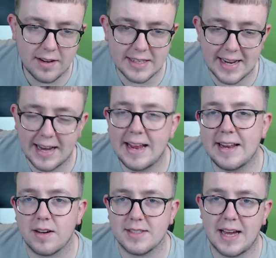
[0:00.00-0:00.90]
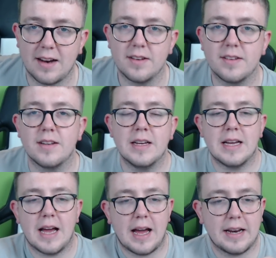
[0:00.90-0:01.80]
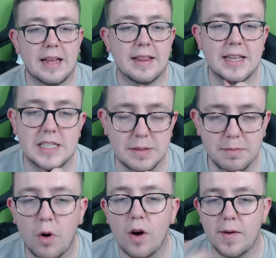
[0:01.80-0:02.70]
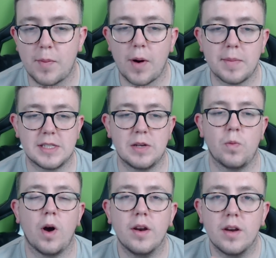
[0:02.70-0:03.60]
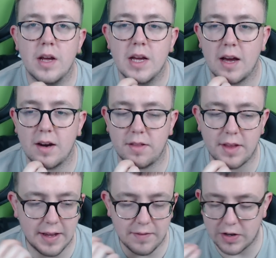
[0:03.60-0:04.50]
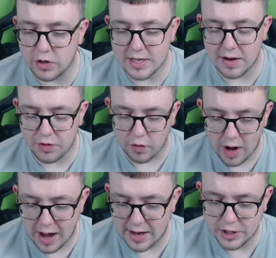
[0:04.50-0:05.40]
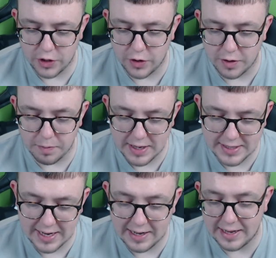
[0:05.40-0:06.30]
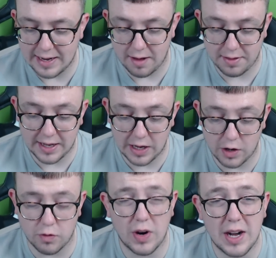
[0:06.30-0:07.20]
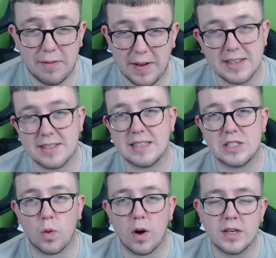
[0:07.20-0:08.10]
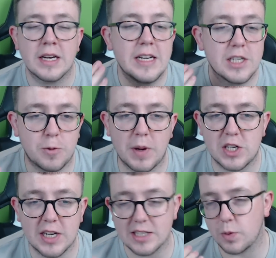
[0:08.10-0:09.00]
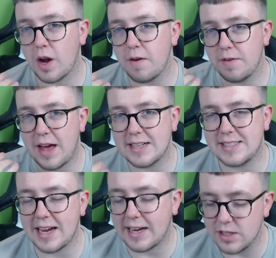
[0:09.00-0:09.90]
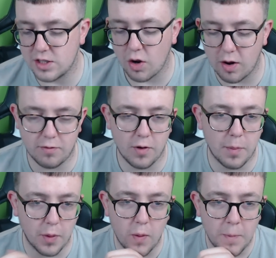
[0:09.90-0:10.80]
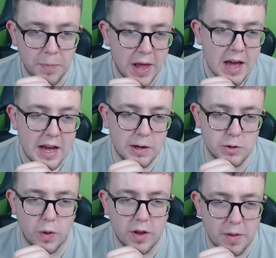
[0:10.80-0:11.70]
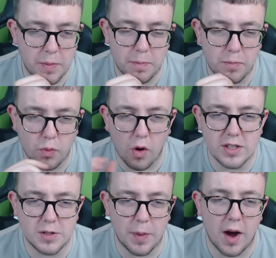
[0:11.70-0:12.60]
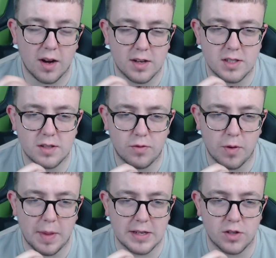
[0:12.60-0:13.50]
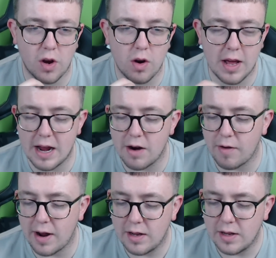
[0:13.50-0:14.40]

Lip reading: He's clearly got talent, and this is more of a promising one. And I think if he does have the right attitude and mentality, I think he could really fit into this squad, especially as we're going for that attacking style of football. He was one of the bright sparks from that Zola era.